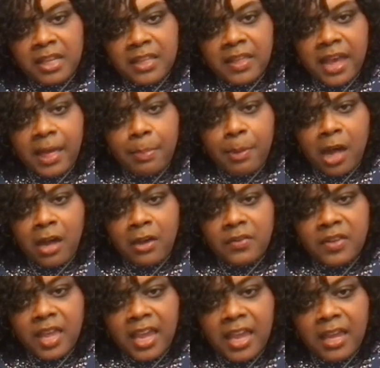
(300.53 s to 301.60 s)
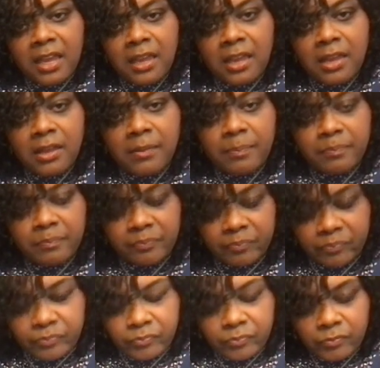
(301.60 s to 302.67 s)
that box cake
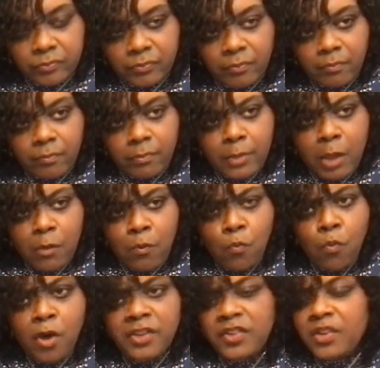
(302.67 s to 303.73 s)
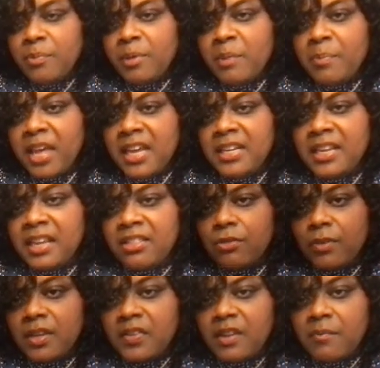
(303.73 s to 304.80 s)
was to be baked at
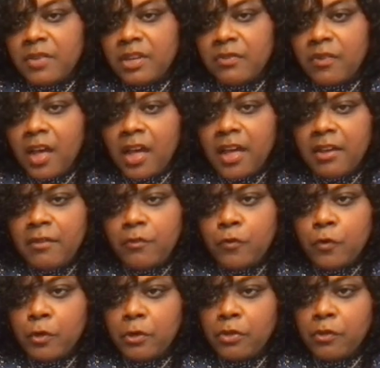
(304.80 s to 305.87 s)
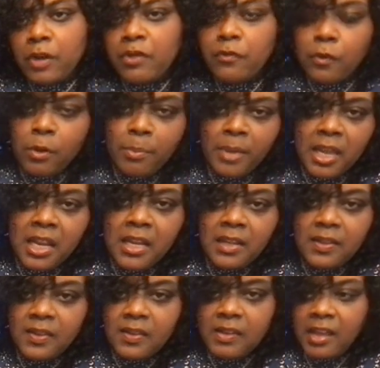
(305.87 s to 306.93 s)
375 for 34
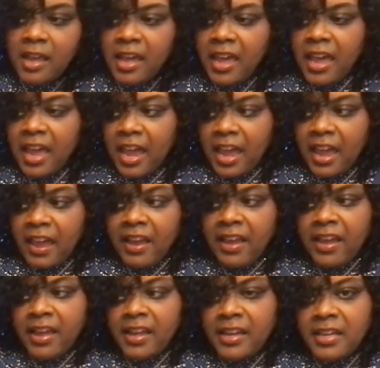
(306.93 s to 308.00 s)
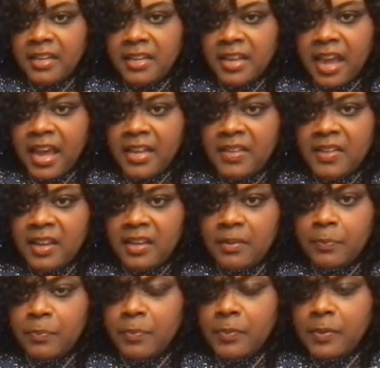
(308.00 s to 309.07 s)
minutes. And as
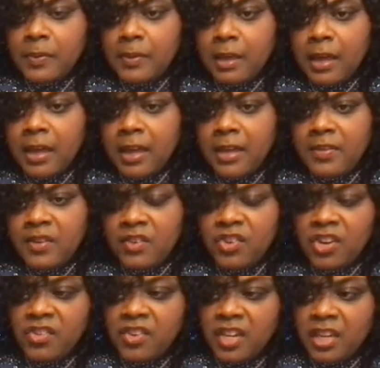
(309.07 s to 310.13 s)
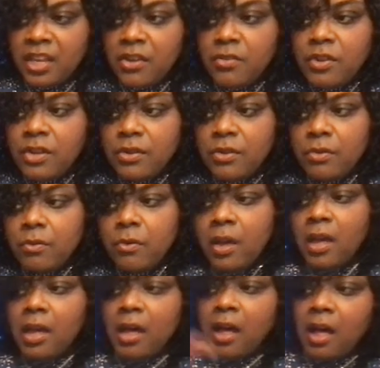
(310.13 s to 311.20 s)
I'm suggesting you do,
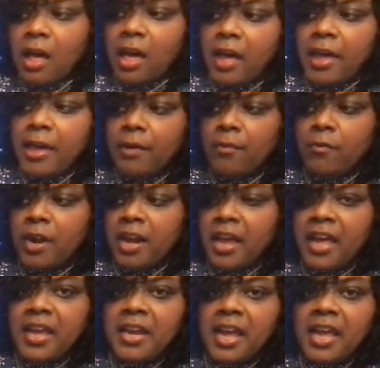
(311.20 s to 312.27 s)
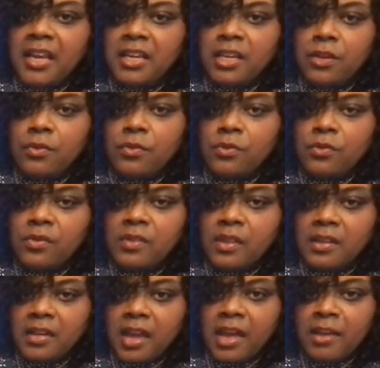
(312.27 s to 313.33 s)
I went ahead and used the
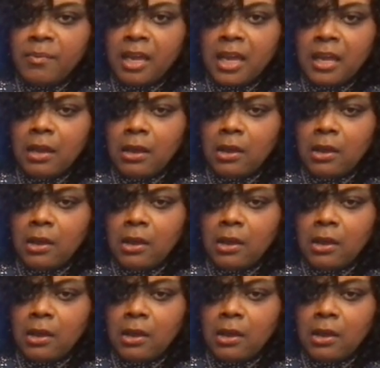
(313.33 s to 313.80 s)
timing